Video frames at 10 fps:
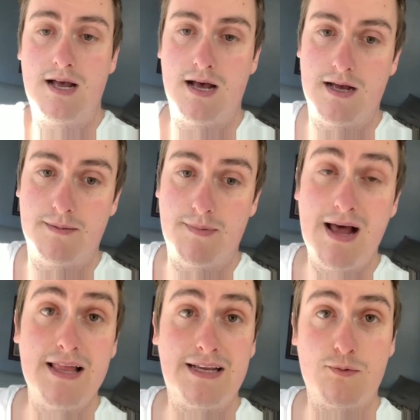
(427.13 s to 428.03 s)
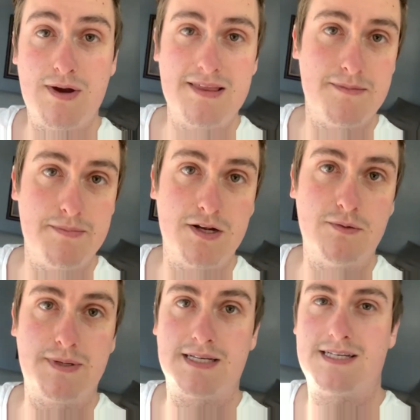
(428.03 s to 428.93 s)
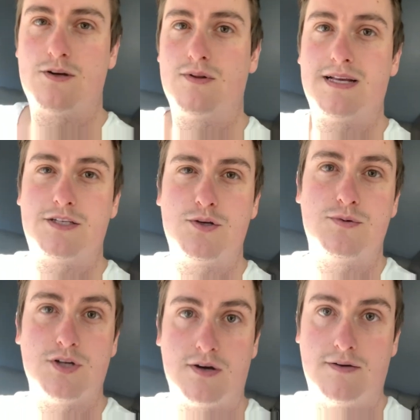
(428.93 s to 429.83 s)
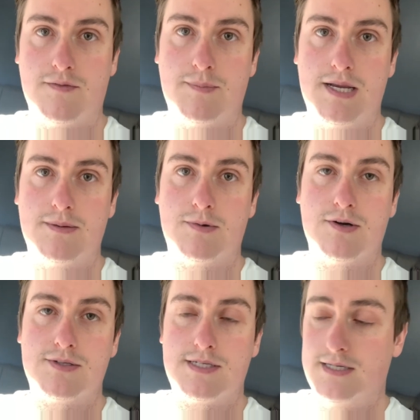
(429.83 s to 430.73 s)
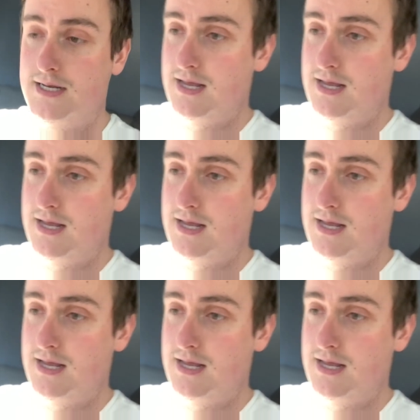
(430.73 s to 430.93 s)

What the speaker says: I like it right in the middle because I don't like too dark of a medium roast.